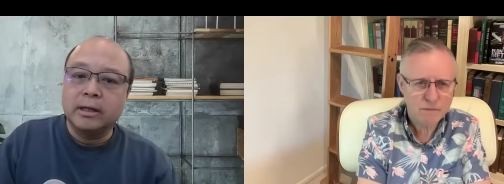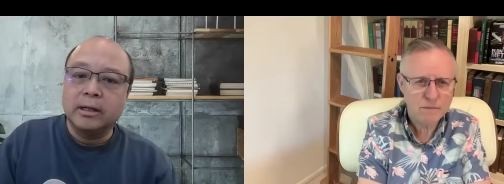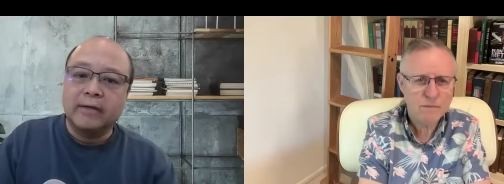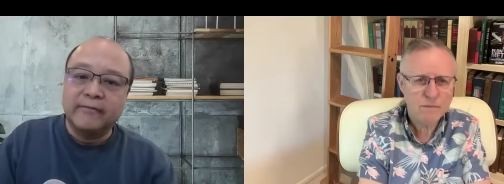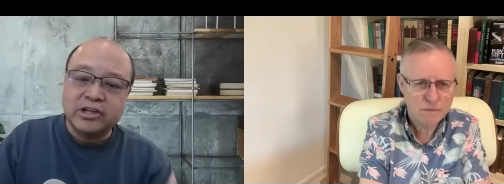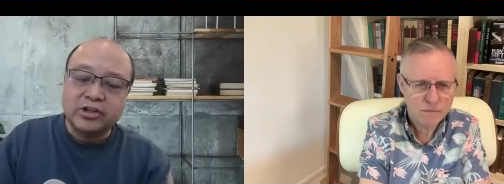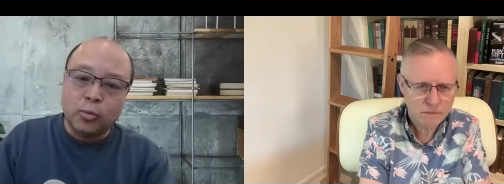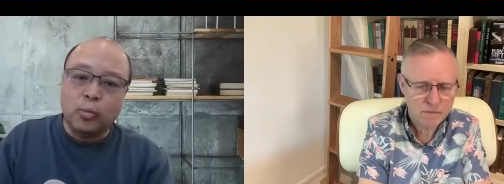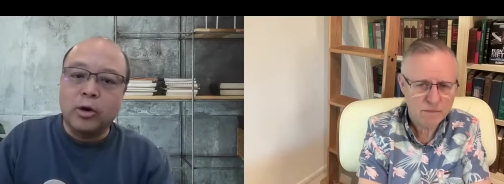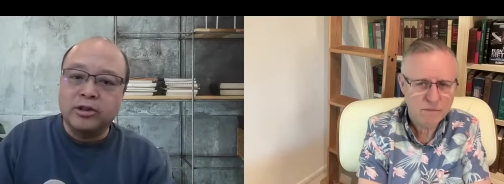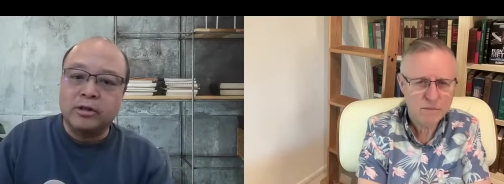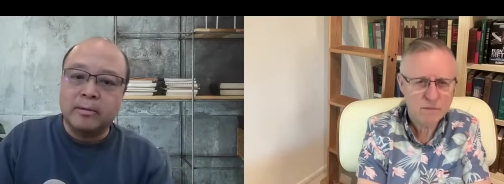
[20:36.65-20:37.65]
Speaker 1: Like, eventually
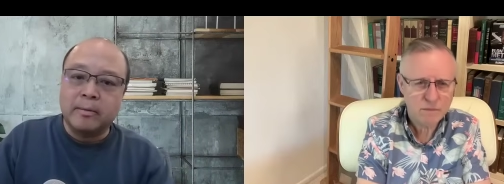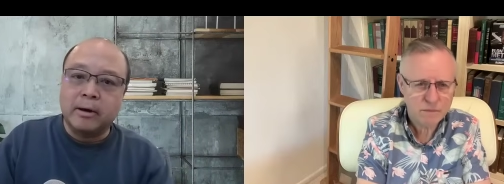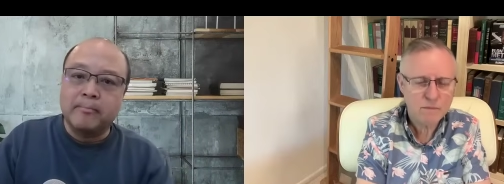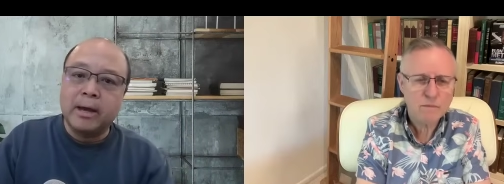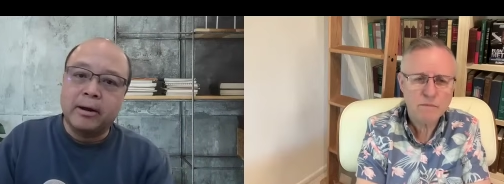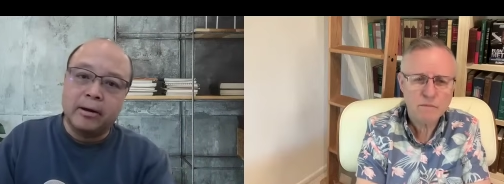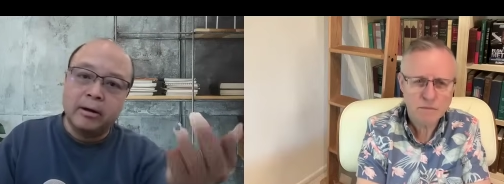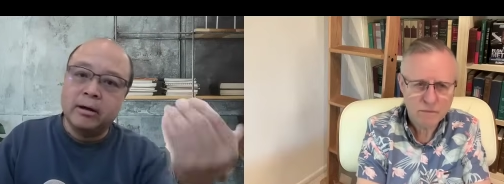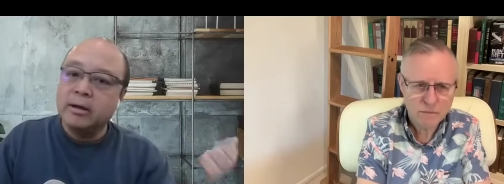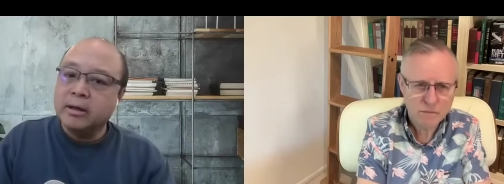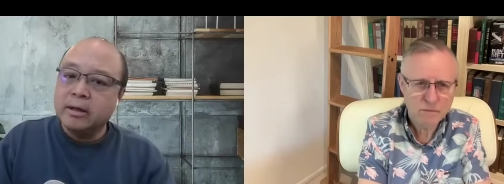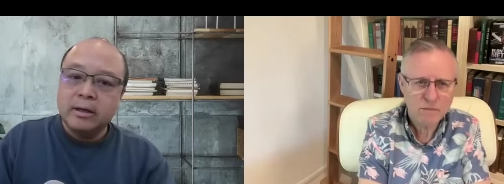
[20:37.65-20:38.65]
one's going to become better
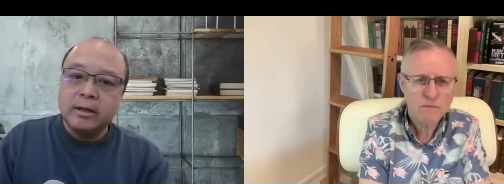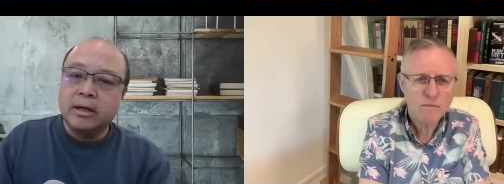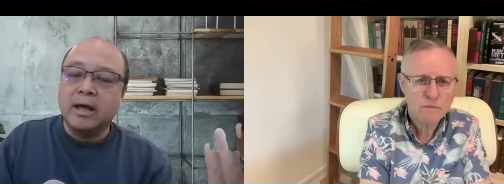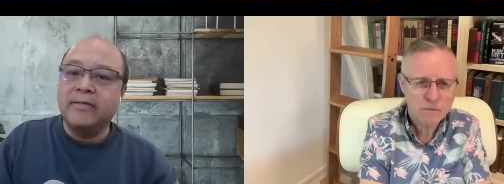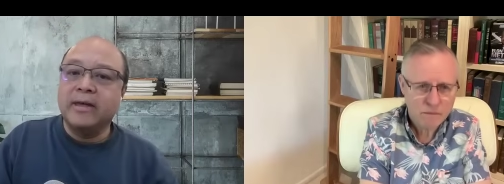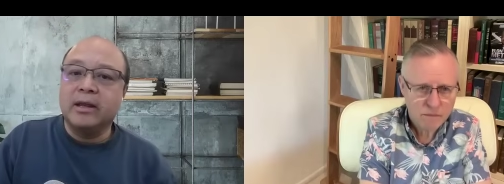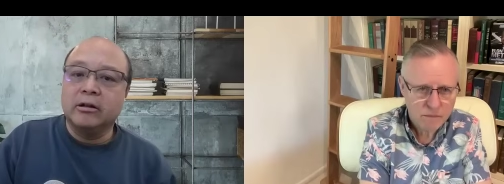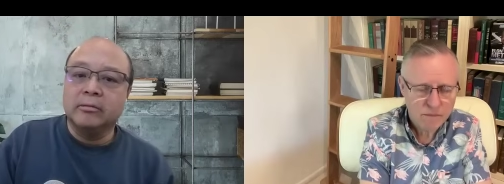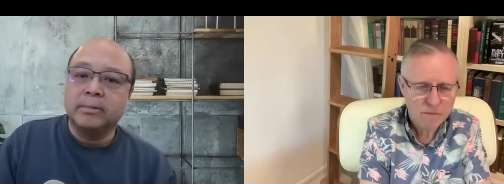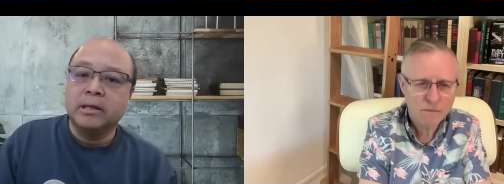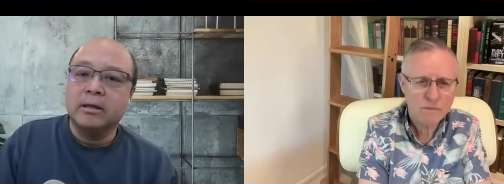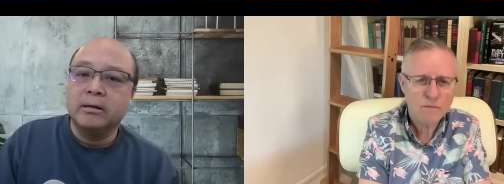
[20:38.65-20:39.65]
and then it'll
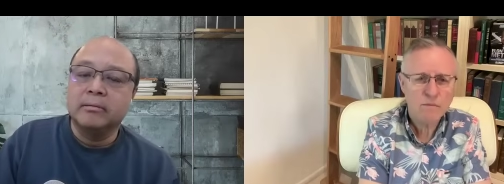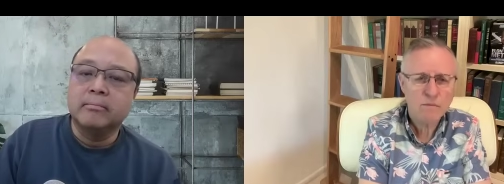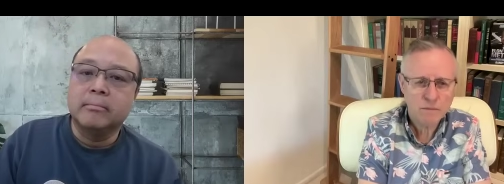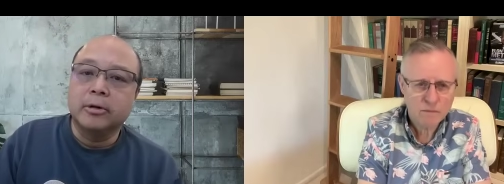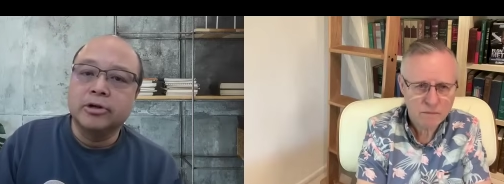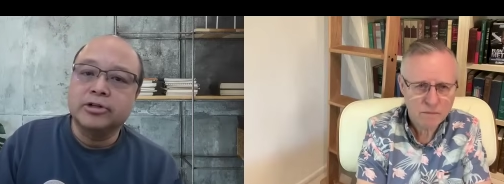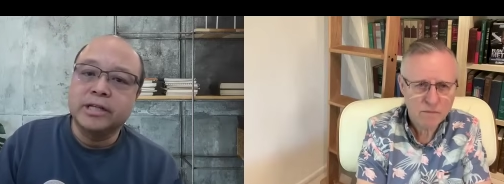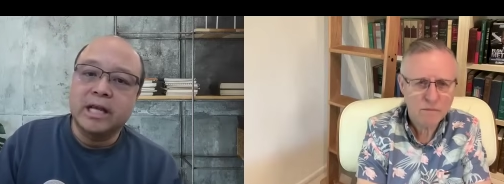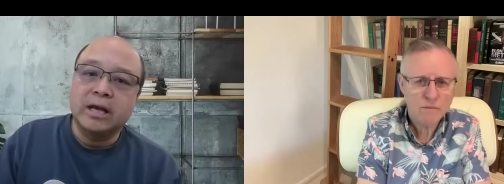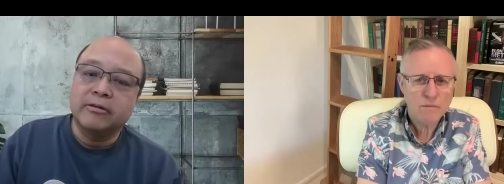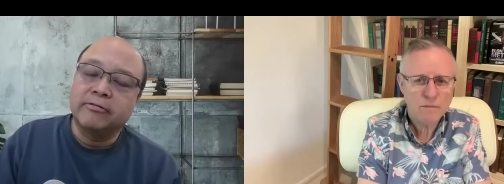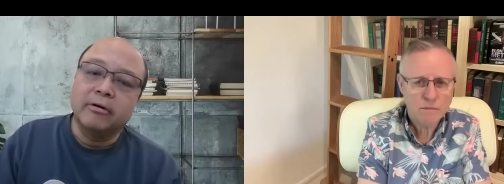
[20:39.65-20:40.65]
be merged
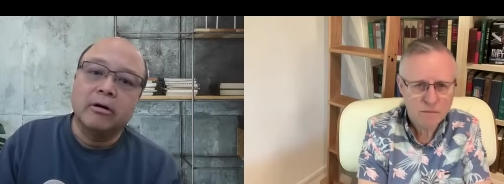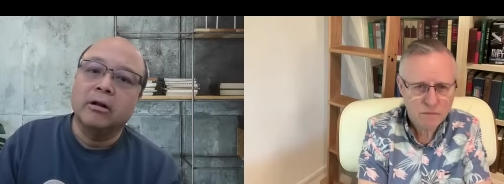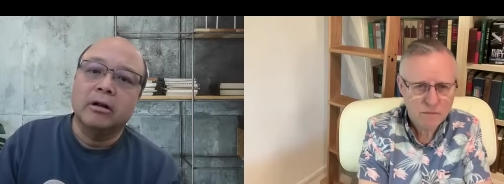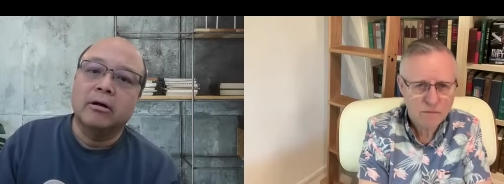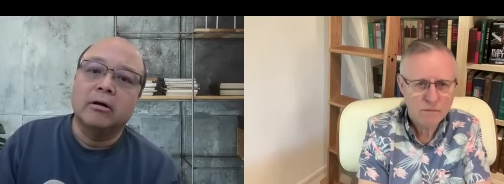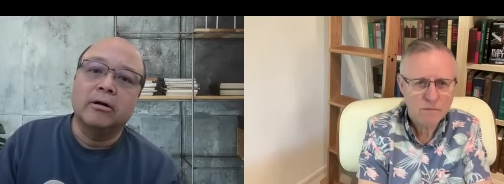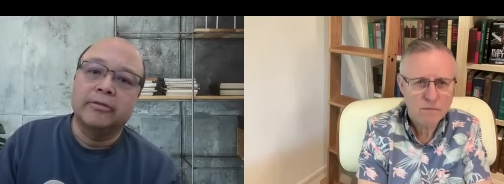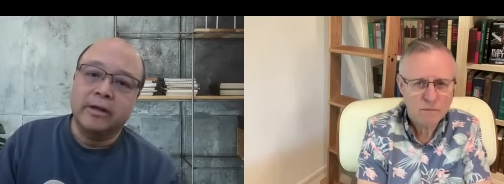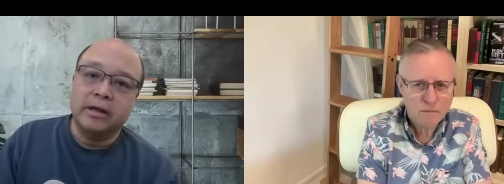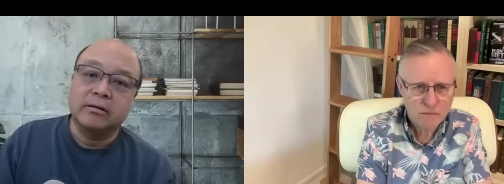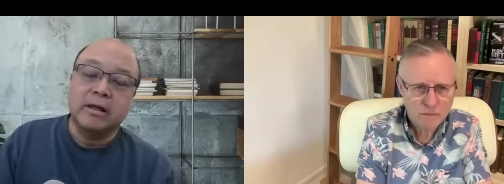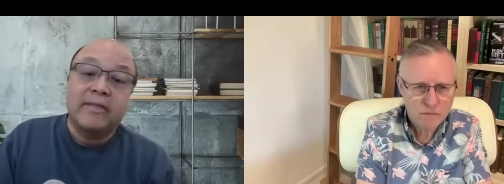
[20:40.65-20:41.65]
together for all, all
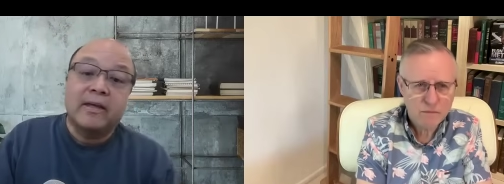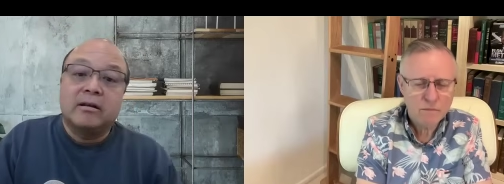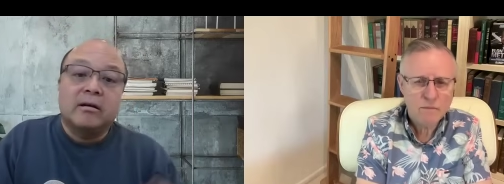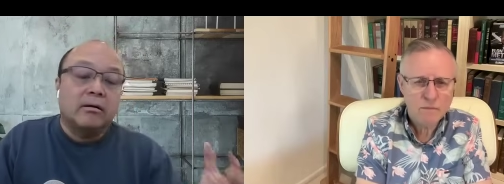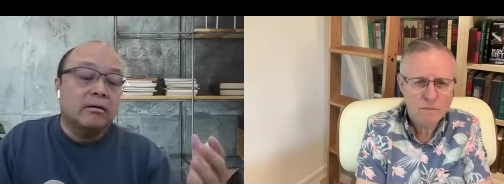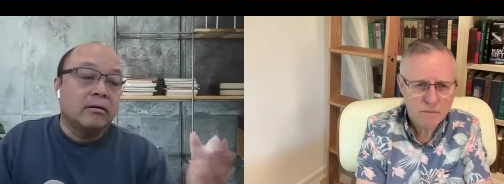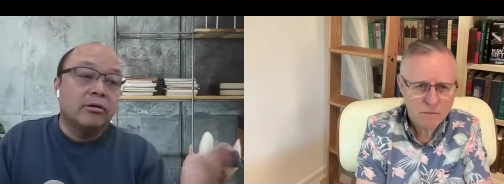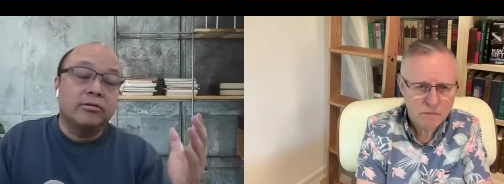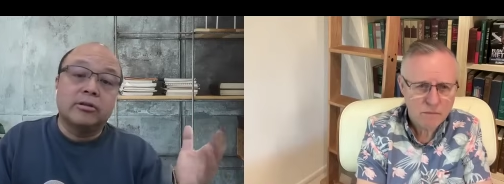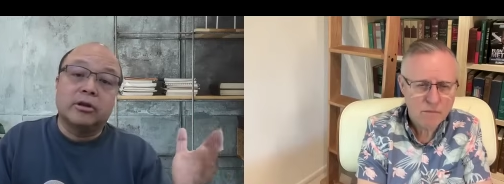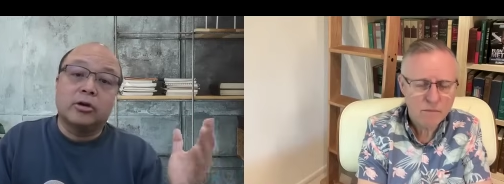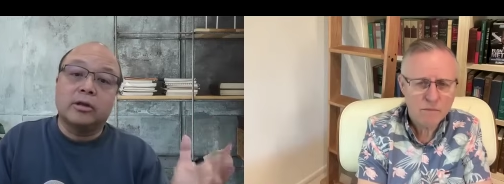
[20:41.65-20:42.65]
things. And then also
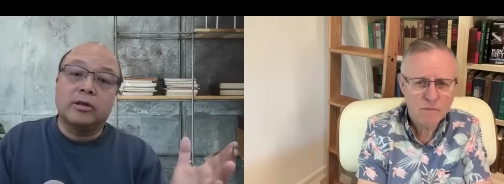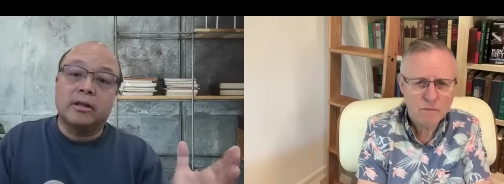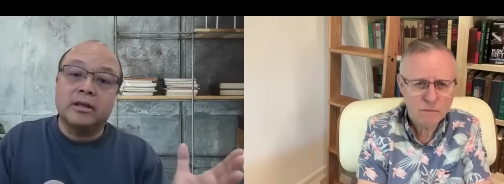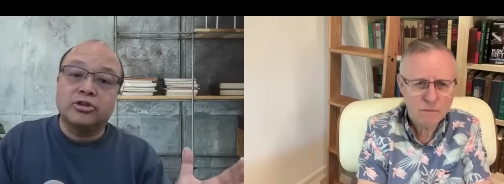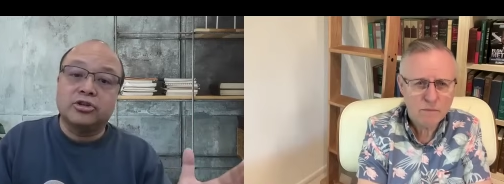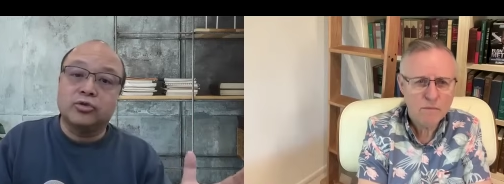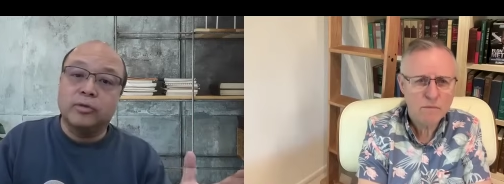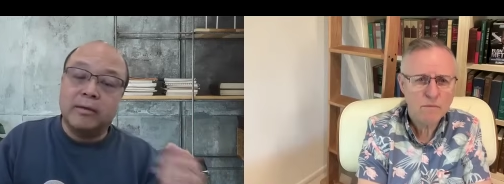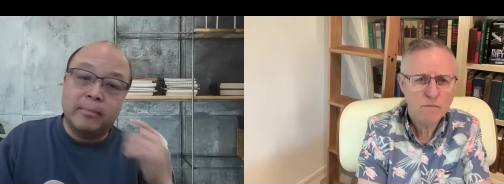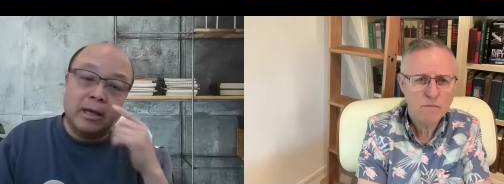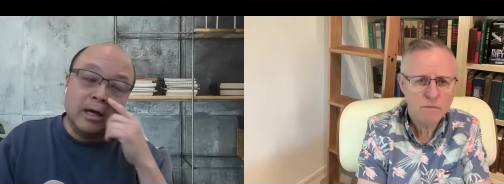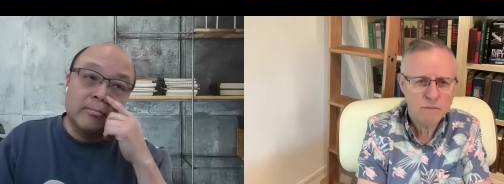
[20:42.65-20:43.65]
the, the issue then
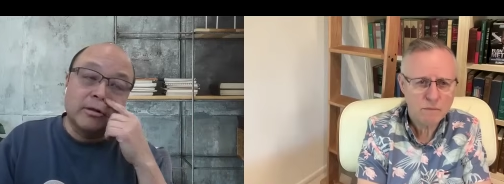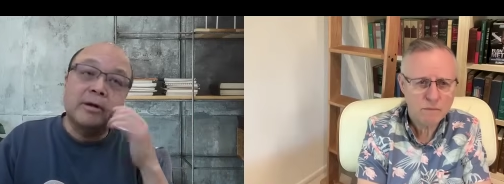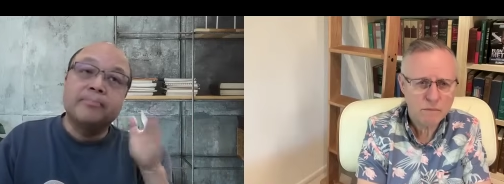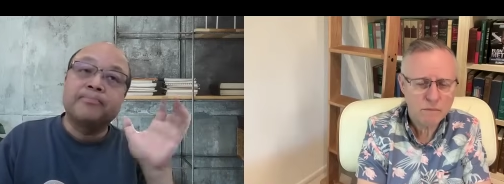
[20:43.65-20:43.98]
becomes,